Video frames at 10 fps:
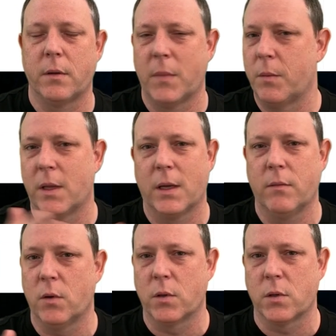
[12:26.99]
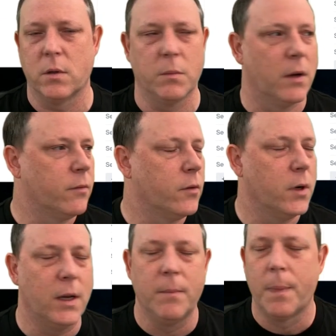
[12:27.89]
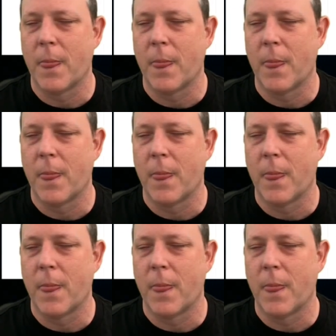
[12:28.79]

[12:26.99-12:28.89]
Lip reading: Maybe they give you a certain amount free.